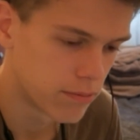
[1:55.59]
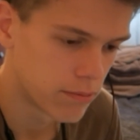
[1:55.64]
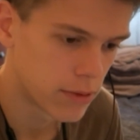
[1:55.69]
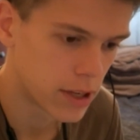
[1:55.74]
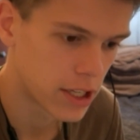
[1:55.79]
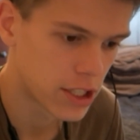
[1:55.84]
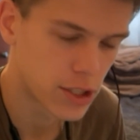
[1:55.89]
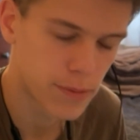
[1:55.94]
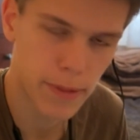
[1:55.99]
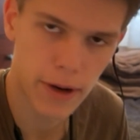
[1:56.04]

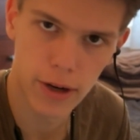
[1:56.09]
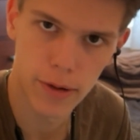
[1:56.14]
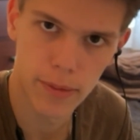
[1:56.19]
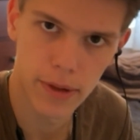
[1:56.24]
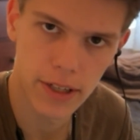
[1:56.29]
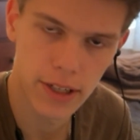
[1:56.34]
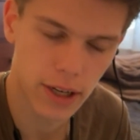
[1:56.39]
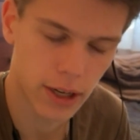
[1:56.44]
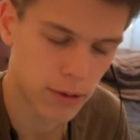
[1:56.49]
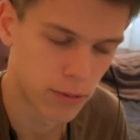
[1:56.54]

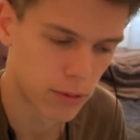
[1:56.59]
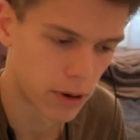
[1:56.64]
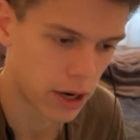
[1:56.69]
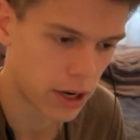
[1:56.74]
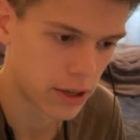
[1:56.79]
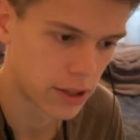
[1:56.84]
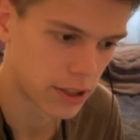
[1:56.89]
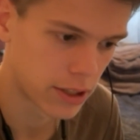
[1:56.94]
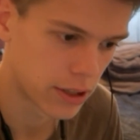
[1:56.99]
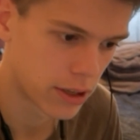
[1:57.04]
experimenting
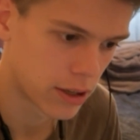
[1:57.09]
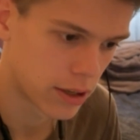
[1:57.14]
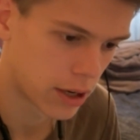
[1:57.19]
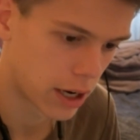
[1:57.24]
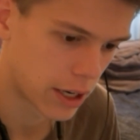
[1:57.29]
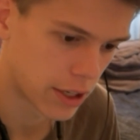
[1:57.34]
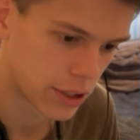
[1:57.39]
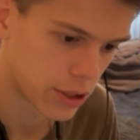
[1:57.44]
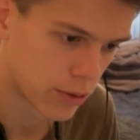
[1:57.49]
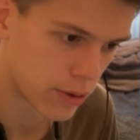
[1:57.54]
while
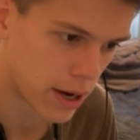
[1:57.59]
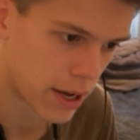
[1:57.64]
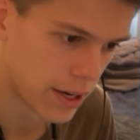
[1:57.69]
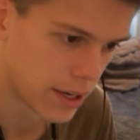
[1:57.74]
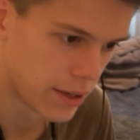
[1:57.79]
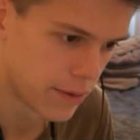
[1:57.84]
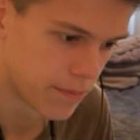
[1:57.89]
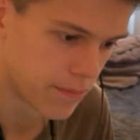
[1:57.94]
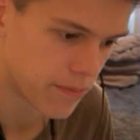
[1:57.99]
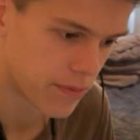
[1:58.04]
I go at
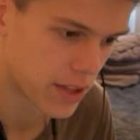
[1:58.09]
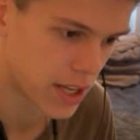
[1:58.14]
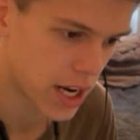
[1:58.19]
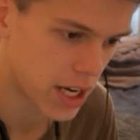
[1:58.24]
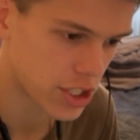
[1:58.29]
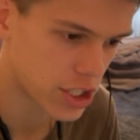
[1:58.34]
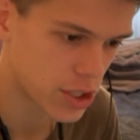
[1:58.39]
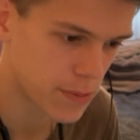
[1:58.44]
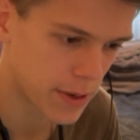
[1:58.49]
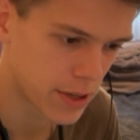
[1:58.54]
it, and I
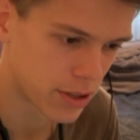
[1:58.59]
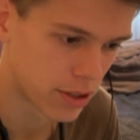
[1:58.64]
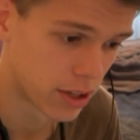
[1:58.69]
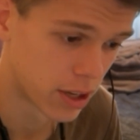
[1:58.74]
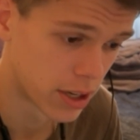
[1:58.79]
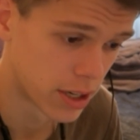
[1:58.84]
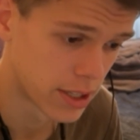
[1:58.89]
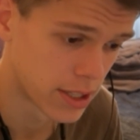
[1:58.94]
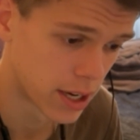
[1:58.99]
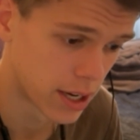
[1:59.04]
actually spent a
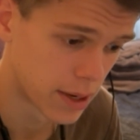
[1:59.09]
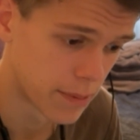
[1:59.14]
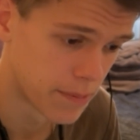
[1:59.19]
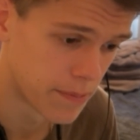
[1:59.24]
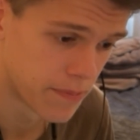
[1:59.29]
lot of time.